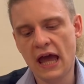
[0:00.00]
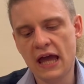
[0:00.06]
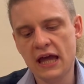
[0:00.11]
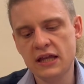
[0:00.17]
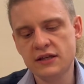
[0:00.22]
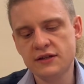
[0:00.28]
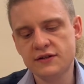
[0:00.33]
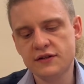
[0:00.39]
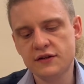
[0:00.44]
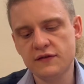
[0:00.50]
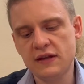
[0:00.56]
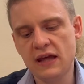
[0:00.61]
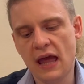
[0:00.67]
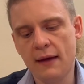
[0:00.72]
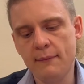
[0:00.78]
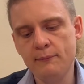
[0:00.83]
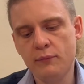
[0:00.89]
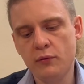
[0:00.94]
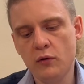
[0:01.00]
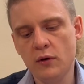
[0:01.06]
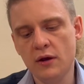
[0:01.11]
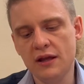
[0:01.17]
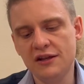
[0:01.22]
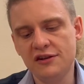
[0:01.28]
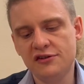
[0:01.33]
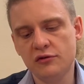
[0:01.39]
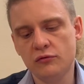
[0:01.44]
And the
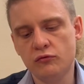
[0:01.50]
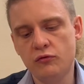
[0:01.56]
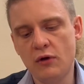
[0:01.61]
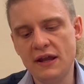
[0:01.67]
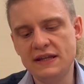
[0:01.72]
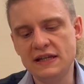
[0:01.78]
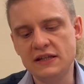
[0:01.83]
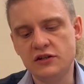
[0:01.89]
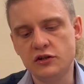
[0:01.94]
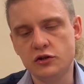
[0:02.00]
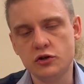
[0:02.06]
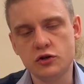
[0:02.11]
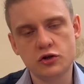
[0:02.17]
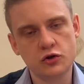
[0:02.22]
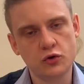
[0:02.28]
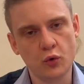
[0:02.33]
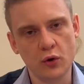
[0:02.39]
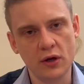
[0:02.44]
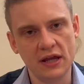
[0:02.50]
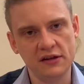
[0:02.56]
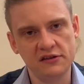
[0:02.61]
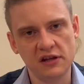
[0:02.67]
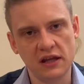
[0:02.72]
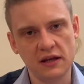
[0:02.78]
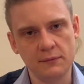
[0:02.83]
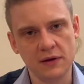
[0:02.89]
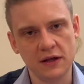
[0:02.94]
emperor is ready to destroy
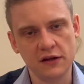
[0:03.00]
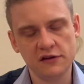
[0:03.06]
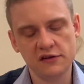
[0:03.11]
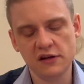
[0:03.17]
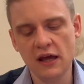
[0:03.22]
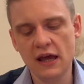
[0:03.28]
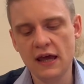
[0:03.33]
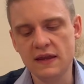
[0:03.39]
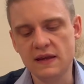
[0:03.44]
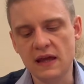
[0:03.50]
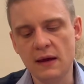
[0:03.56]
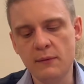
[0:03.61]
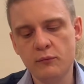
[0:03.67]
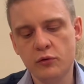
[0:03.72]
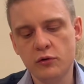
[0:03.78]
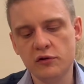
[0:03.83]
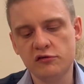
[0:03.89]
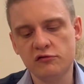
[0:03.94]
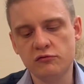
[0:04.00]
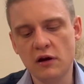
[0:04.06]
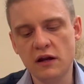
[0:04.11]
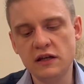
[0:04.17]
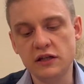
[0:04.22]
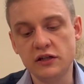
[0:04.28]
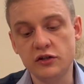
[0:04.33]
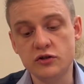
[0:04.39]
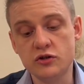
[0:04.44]
his enemies. The emperor is
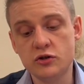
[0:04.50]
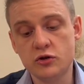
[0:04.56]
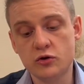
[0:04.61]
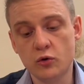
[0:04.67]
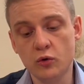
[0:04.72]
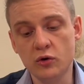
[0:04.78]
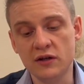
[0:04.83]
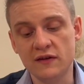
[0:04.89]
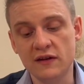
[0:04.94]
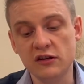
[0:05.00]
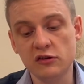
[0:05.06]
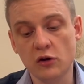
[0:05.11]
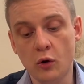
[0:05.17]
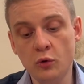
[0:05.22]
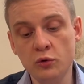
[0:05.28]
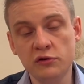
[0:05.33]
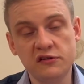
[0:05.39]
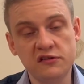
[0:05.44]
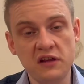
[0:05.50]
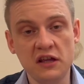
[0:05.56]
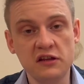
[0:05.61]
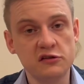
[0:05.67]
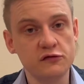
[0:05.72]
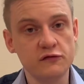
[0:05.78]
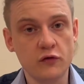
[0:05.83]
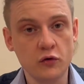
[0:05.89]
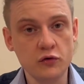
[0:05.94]
ready to destroy these old
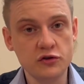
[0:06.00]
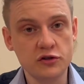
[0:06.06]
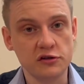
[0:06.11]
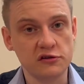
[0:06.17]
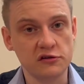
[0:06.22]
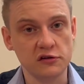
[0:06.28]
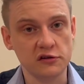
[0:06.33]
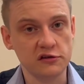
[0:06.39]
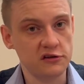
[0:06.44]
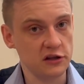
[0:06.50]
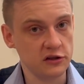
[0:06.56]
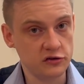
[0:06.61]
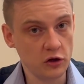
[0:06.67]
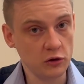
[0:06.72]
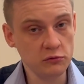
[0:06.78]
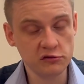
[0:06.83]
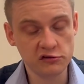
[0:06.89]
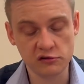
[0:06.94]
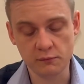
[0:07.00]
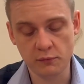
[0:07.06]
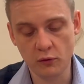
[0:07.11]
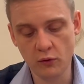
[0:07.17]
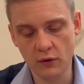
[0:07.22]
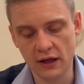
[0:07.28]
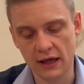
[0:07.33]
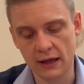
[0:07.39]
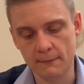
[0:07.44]
states of consciousness that don't
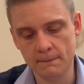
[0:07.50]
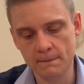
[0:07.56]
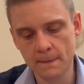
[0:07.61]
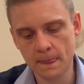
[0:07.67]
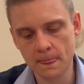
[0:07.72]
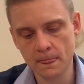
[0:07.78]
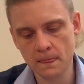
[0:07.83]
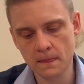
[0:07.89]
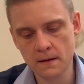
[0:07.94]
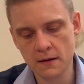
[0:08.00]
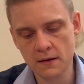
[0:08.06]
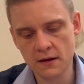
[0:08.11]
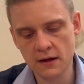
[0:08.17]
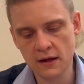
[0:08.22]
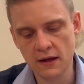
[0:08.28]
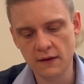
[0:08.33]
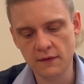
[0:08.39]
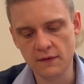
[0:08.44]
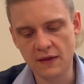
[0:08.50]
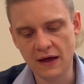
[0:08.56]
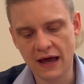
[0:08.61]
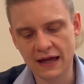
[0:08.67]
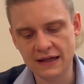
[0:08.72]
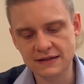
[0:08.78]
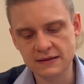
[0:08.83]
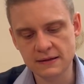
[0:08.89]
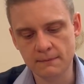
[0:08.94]
support him,
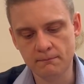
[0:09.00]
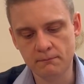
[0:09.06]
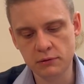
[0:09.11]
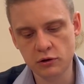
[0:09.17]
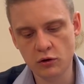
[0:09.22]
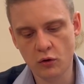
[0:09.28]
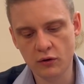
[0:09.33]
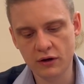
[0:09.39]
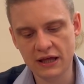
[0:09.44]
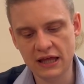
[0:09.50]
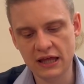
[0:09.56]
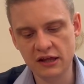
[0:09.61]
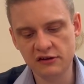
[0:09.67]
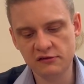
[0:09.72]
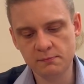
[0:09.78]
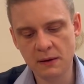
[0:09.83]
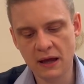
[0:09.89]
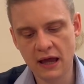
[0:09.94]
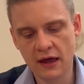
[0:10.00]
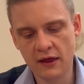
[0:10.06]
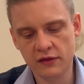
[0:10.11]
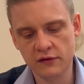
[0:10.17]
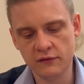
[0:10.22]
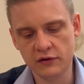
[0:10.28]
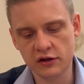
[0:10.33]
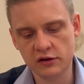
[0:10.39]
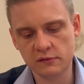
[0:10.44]
that block his
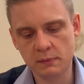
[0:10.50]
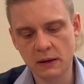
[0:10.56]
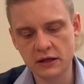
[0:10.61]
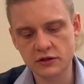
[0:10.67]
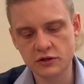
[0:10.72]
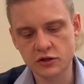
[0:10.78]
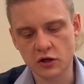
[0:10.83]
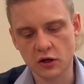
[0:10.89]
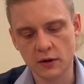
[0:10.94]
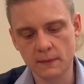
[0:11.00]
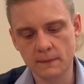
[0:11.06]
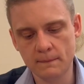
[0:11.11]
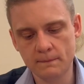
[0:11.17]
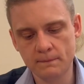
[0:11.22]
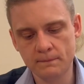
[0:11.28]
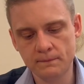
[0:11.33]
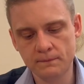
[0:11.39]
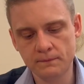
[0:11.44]
path of expansion.